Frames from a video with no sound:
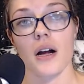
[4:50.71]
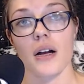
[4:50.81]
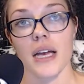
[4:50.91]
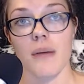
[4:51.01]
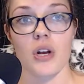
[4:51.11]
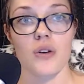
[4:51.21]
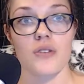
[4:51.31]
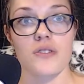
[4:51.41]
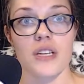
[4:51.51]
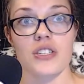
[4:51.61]

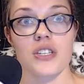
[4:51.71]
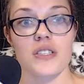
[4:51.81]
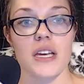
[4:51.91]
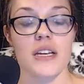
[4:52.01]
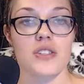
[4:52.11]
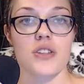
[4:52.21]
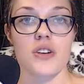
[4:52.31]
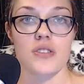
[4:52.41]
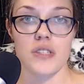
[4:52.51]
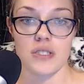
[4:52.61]
chemicals can just get into your
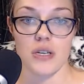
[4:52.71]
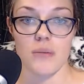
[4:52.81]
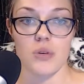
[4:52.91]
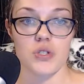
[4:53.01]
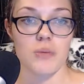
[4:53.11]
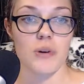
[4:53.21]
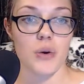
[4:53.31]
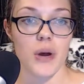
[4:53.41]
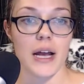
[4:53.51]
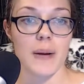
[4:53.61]
system super
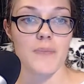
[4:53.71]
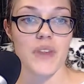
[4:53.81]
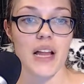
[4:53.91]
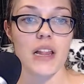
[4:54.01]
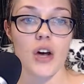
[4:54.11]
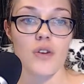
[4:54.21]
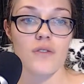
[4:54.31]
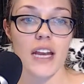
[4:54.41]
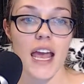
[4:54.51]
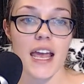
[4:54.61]
quick. Hello,
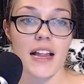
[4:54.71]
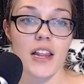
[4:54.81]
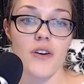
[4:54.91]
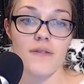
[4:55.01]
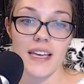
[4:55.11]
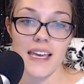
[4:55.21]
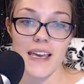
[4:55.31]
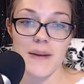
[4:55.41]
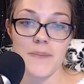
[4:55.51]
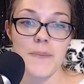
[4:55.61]
Renee. Hello, Vicky.